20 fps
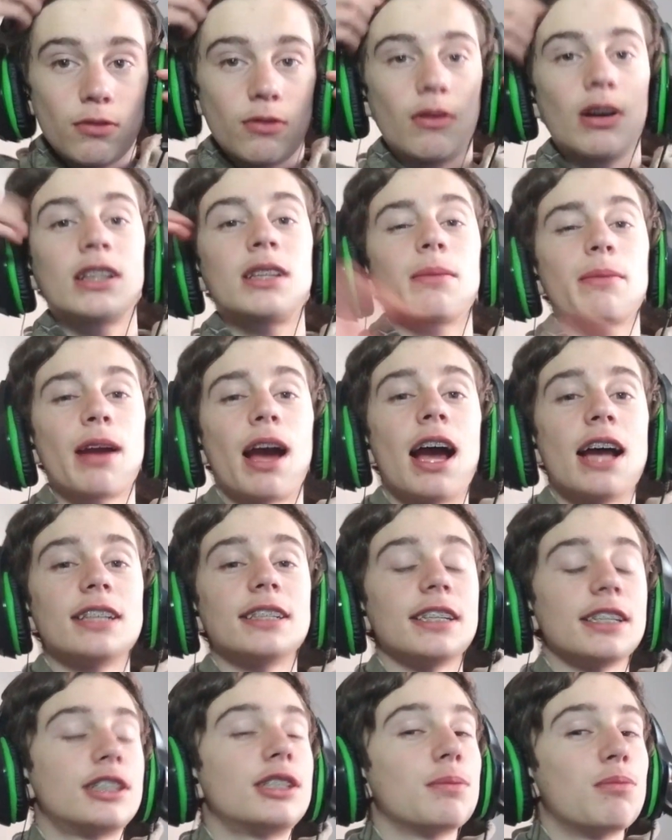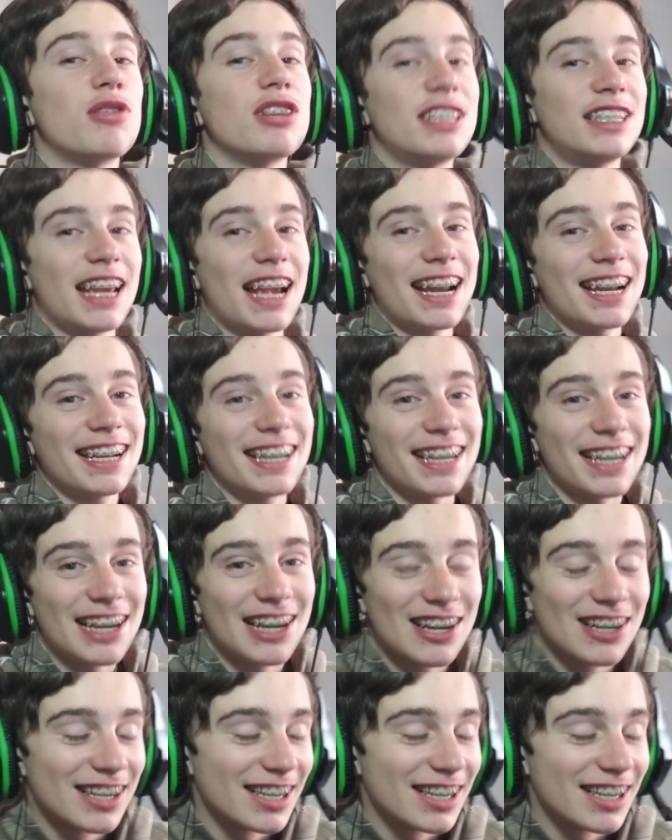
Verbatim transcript: What's up guys, it's your boy Zanity here.